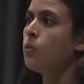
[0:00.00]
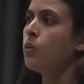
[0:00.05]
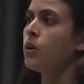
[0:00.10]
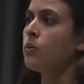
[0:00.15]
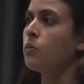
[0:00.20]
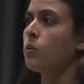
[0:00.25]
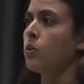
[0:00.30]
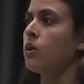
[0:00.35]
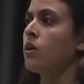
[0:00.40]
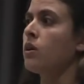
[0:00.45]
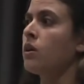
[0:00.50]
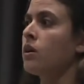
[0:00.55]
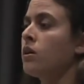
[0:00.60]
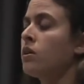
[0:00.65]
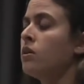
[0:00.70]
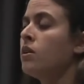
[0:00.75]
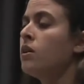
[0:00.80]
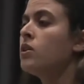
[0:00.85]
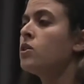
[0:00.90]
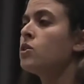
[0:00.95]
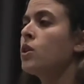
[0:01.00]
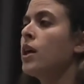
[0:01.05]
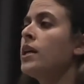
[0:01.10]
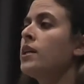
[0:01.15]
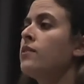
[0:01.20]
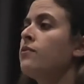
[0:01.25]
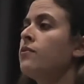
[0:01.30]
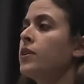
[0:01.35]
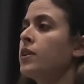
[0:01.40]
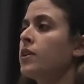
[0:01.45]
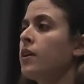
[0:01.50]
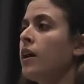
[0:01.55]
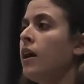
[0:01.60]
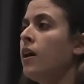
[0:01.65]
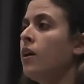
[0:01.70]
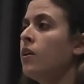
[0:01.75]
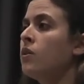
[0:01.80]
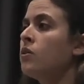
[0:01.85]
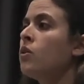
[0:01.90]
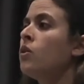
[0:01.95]
when we're trying to figure
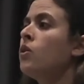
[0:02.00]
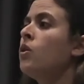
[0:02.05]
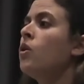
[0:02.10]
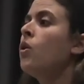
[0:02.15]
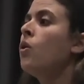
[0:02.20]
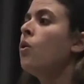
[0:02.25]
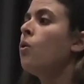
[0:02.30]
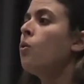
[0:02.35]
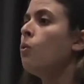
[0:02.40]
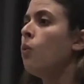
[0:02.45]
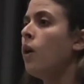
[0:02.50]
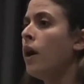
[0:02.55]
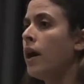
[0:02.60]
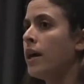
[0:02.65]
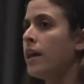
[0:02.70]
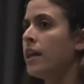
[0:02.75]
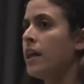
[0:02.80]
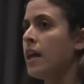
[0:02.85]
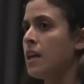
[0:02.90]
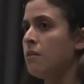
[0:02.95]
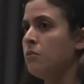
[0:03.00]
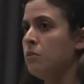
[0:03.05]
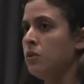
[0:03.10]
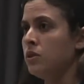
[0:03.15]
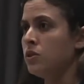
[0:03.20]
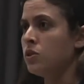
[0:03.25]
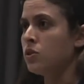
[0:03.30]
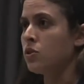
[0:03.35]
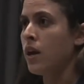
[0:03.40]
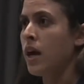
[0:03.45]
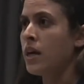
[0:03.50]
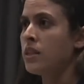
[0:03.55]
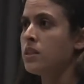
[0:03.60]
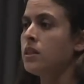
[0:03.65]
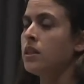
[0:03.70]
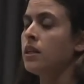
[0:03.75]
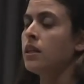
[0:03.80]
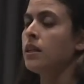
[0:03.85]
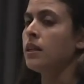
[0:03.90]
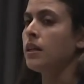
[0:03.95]
out why an animal is
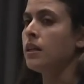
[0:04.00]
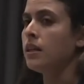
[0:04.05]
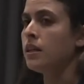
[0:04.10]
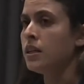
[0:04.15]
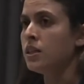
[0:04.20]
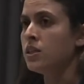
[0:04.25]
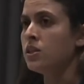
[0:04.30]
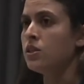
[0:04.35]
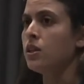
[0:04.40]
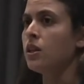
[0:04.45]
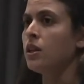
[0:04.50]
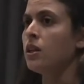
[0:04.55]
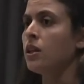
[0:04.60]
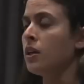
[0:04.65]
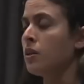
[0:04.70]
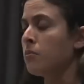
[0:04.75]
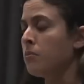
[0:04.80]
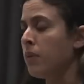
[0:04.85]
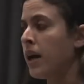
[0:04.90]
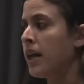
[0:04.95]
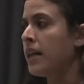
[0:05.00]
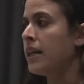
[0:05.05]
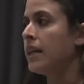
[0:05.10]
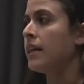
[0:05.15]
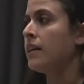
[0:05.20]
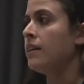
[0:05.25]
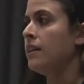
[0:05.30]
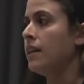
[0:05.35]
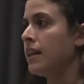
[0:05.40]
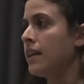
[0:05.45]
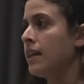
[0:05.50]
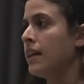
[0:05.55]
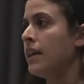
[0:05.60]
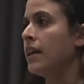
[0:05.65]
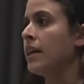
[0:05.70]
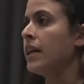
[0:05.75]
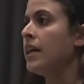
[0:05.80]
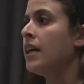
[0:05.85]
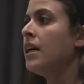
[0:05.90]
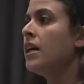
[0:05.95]
scratching, itching, biting,
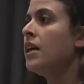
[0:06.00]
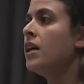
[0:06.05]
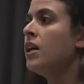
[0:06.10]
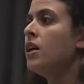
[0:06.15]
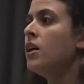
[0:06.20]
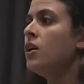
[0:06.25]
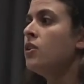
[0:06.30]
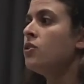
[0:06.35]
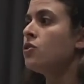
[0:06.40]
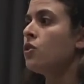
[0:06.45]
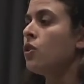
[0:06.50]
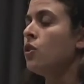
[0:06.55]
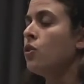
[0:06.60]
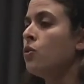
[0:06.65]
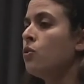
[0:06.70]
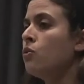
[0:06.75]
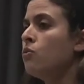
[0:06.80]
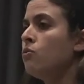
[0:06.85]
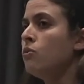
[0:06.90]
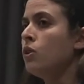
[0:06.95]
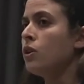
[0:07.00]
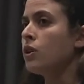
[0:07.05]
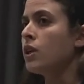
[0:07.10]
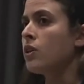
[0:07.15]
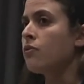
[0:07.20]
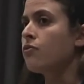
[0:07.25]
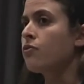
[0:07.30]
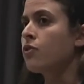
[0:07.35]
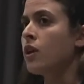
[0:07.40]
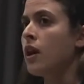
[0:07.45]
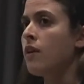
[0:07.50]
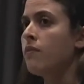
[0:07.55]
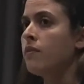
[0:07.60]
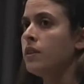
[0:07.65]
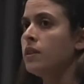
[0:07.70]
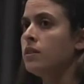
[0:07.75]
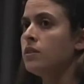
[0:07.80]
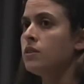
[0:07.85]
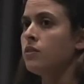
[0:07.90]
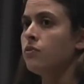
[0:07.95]
licking. So looking for
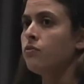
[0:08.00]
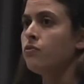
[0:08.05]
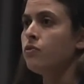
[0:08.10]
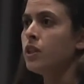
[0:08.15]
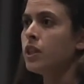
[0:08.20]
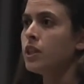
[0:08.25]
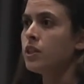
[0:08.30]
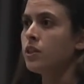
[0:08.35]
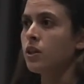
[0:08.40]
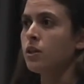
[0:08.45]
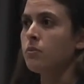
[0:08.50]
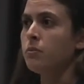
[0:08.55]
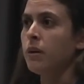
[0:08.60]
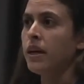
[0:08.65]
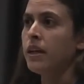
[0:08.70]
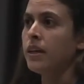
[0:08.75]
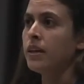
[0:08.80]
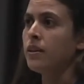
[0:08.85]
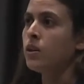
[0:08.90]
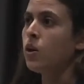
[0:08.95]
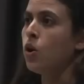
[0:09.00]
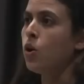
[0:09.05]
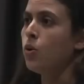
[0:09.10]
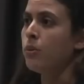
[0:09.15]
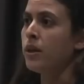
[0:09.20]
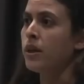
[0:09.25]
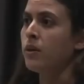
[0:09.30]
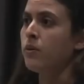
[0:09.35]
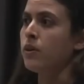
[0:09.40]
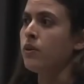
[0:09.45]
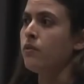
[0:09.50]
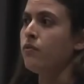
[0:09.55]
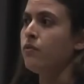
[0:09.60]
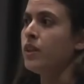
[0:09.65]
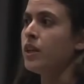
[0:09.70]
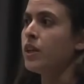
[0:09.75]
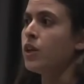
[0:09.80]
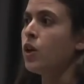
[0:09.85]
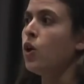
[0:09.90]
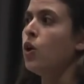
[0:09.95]
evidence of flea dirt by combing with a
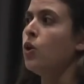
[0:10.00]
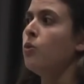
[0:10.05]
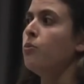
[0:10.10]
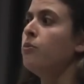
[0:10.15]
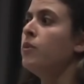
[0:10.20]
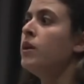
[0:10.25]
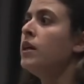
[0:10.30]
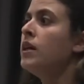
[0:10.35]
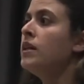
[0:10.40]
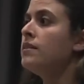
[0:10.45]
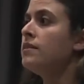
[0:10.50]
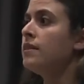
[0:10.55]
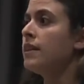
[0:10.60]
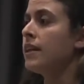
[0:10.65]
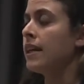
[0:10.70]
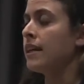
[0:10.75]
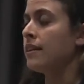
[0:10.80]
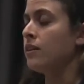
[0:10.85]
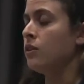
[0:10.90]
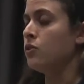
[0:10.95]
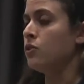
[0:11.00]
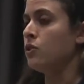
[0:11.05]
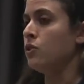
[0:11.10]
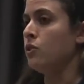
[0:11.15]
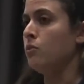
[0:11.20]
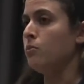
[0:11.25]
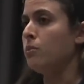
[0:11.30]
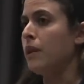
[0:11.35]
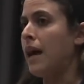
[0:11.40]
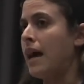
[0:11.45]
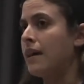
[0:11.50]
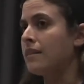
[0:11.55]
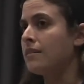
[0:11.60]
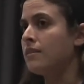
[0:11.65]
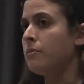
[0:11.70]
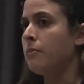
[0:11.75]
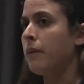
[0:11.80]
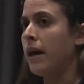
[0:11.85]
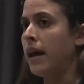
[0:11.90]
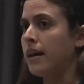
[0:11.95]
flea comb, seeing those little black
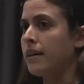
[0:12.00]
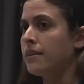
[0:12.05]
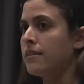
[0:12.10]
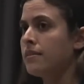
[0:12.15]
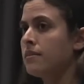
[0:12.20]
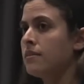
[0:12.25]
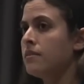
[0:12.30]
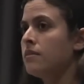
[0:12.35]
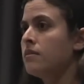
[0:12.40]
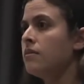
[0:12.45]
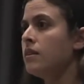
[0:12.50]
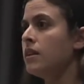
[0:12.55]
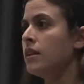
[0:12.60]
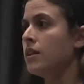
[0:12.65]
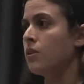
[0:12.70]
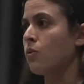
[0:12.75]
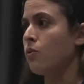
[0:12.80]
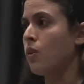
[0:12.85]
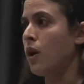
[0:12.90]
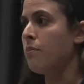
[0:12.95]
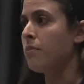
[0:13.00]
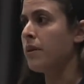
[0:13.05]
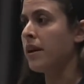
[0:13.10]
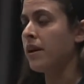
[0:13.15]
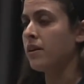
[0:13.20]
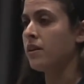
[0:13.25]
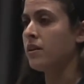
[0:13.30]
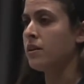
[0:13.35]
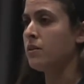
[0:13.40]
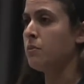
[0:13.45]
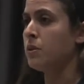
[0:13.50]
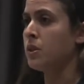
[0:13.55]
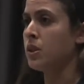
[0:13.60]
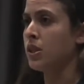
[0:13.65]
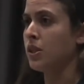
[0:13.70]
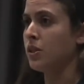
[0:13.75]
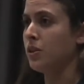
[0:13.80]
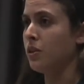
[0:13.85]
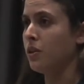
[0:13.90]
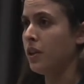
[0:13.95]
specks in the rump area
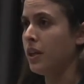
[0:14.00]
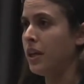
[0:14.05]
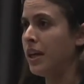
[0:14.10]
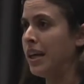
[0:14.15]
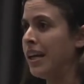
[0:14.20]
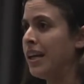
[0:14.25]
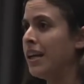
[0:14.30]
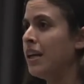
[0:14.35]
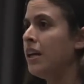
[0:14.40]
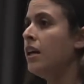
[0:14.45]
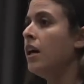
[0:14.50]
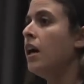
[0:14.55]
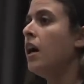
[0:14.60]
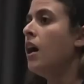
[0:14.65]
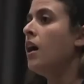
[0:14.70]
particularly,